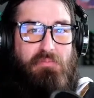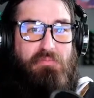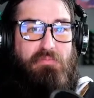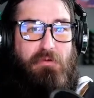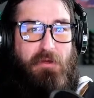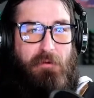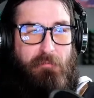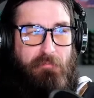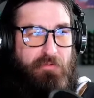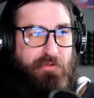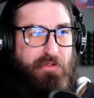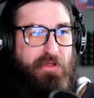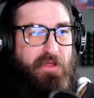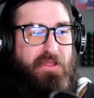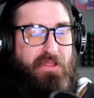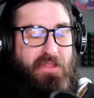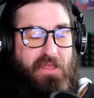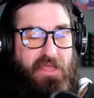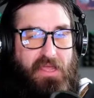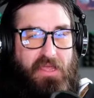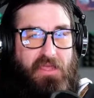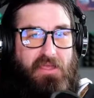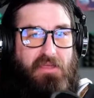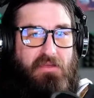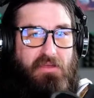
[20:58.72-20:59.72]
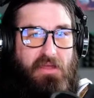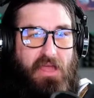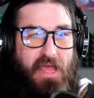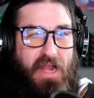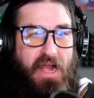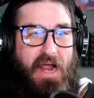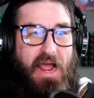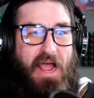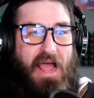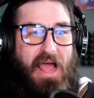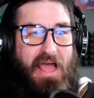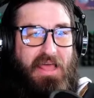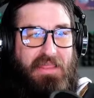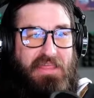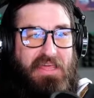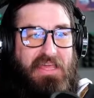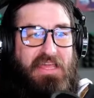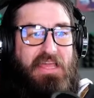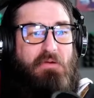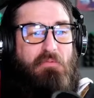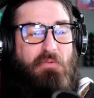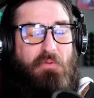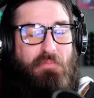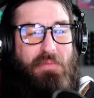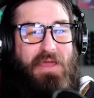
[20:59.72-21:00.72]
completely, and I
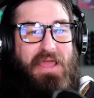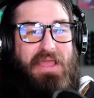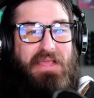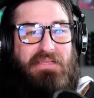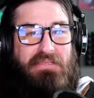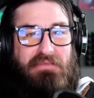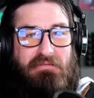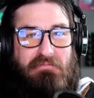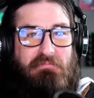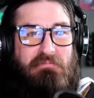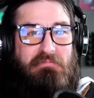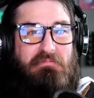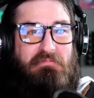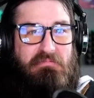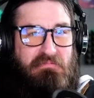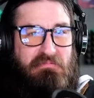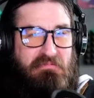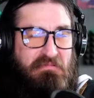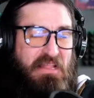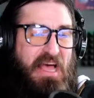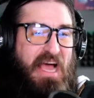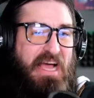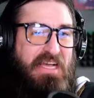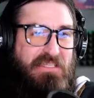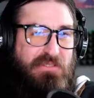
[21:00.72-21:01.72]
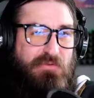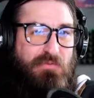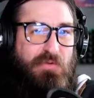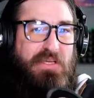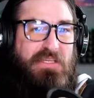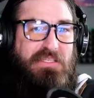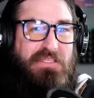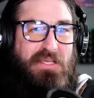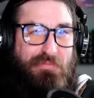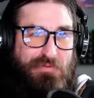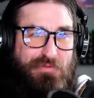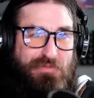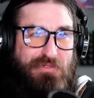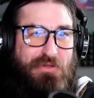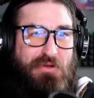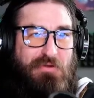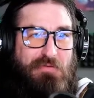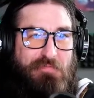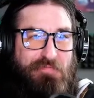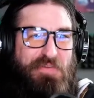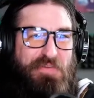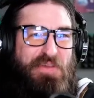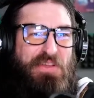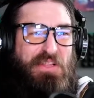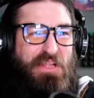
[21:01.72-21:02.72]
think it would make last week's
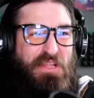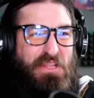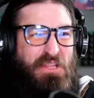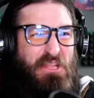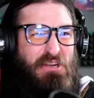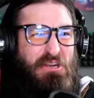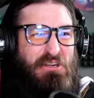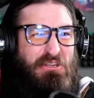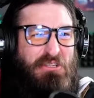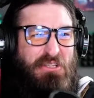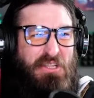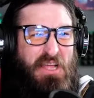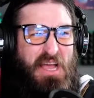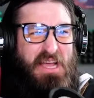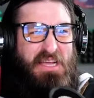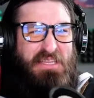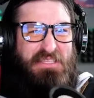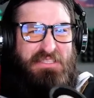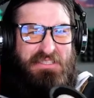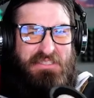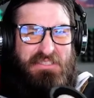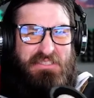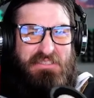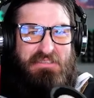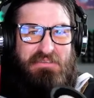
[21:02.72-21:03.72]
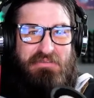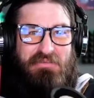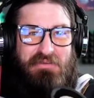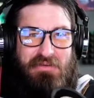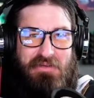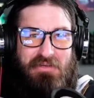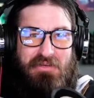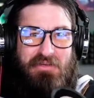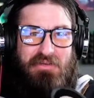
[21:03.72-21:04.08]
episode feel a little less. Yeah.